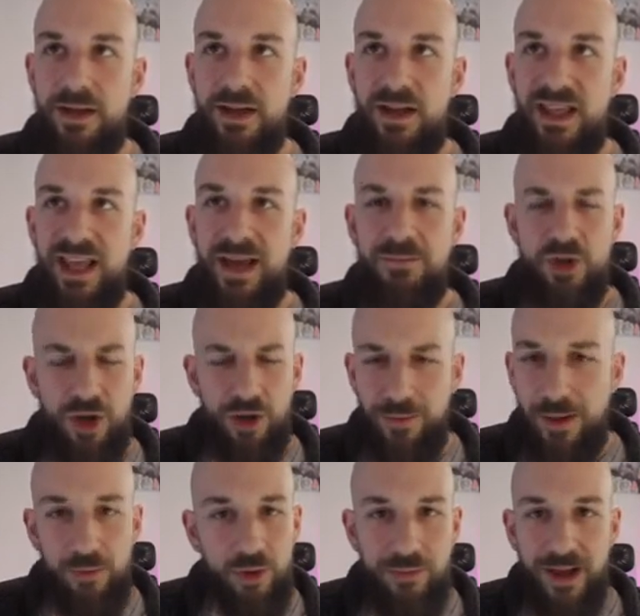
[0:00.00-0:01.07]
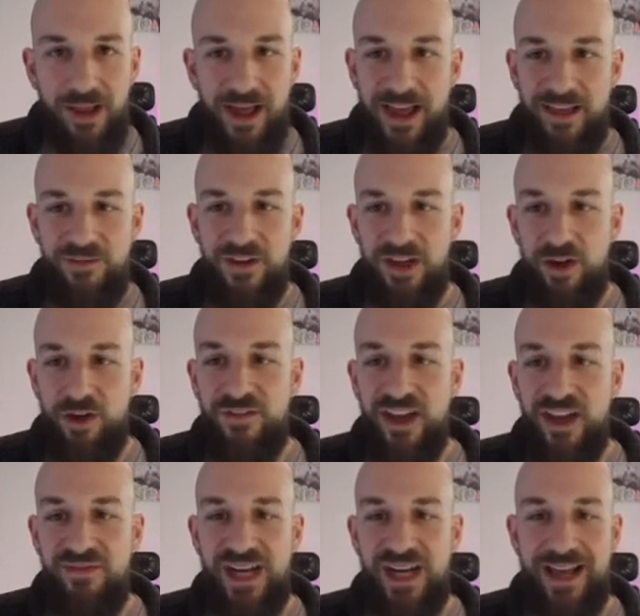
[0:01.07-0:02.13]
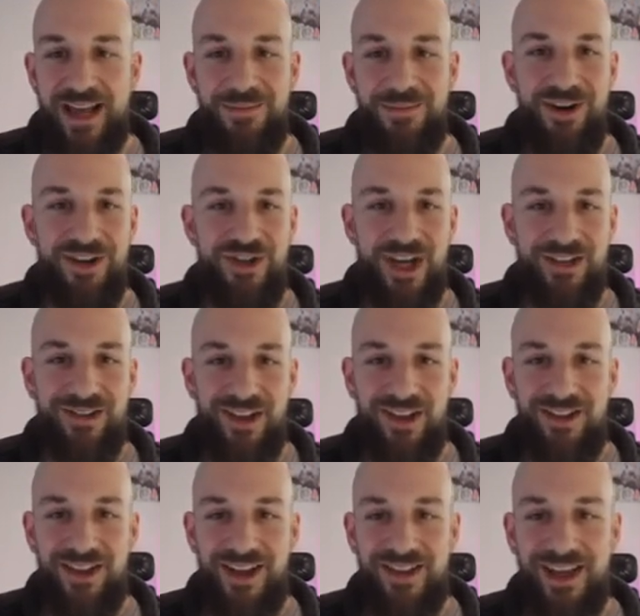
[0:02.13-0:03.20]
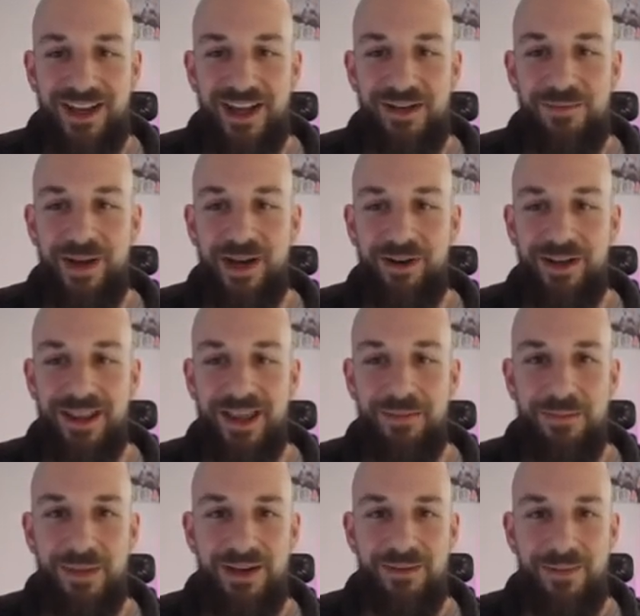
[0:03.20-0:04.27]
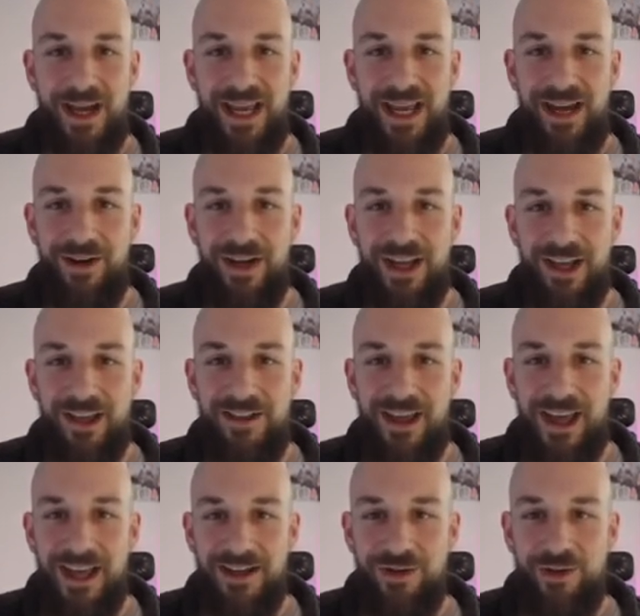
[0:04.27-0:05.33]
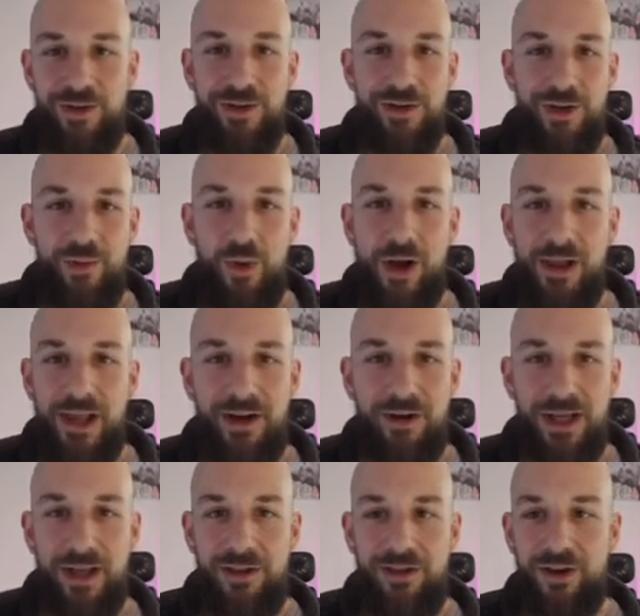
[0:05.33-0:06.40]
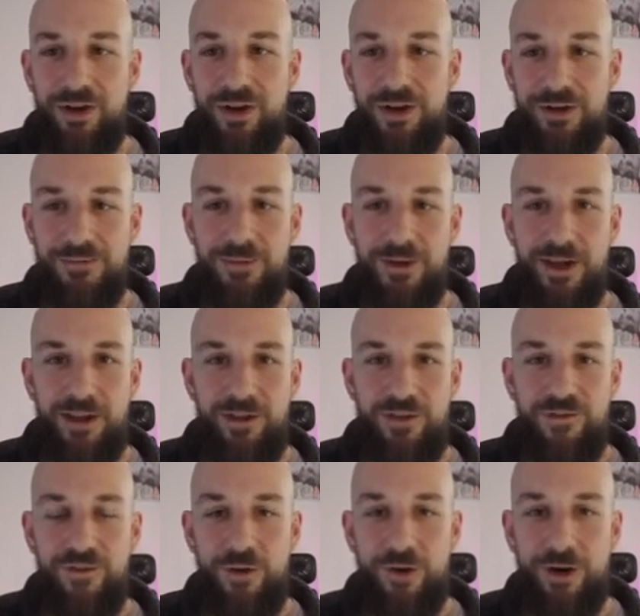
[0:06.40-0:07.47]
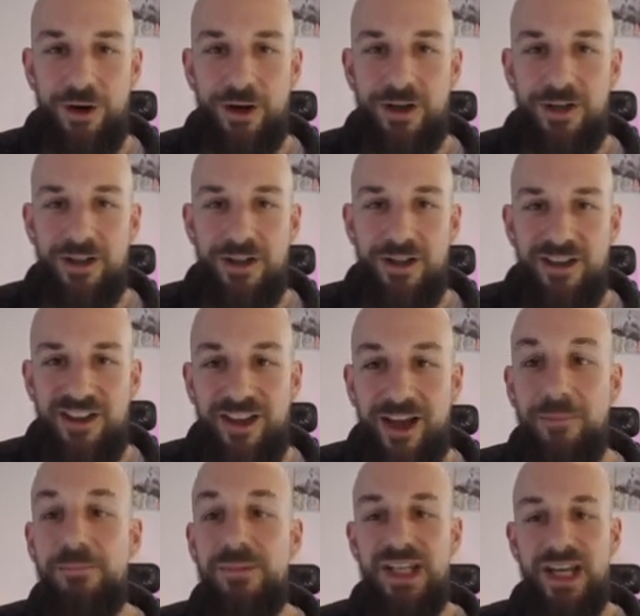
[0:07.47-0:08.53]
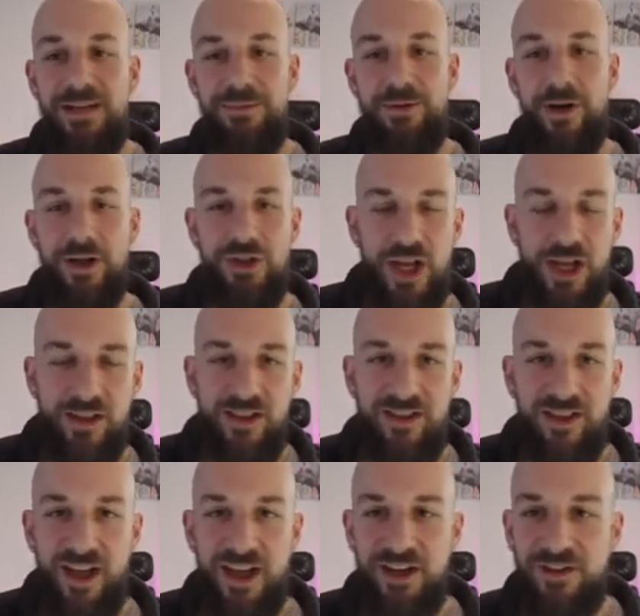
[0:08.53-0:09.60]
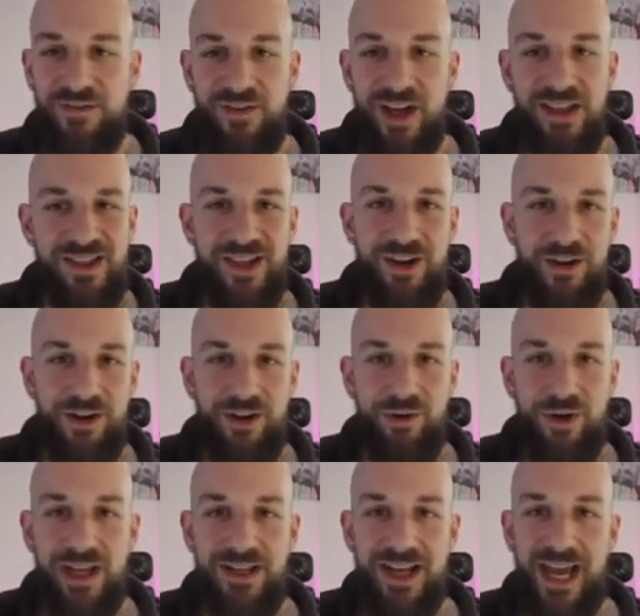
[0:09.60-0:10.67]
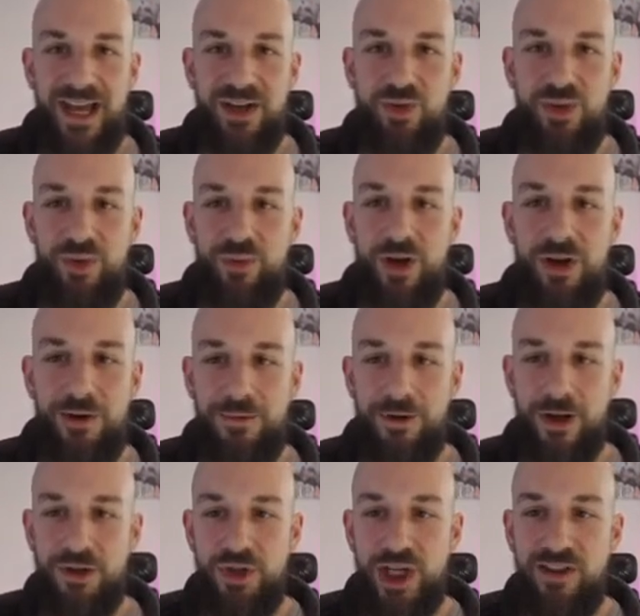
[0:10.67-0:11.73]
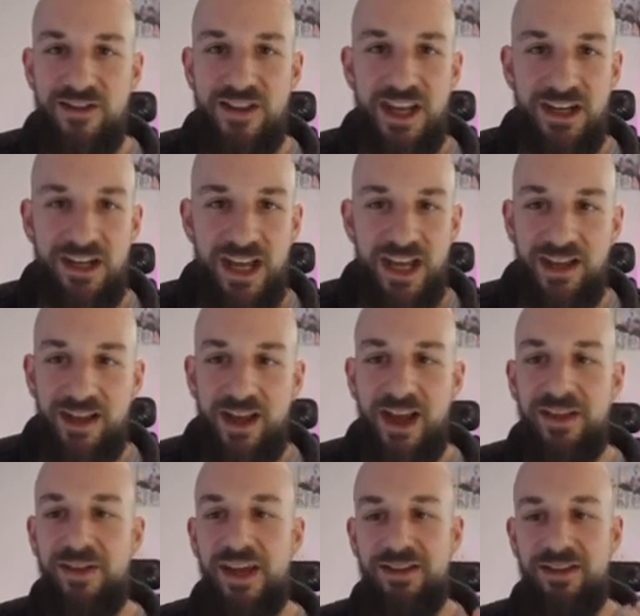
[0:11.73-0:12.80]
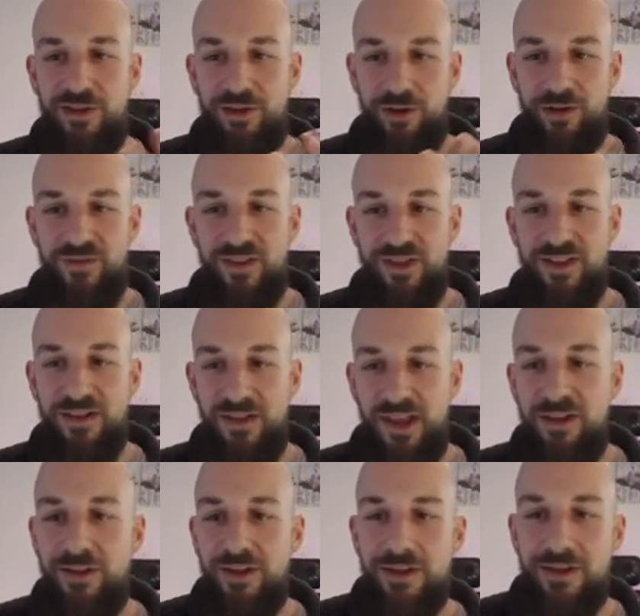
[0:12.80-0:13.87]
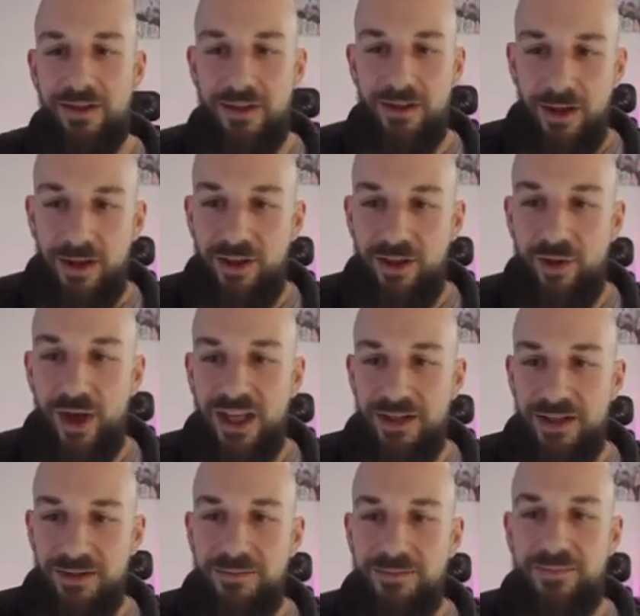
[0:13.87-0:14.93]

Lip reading: I'm trying to remember in my last video if I even had a project list. I think I buried them in my areas, and while areas are a good place for someday projects, I don't find they're great to actually run our projects day to day. I like to surface the list so I can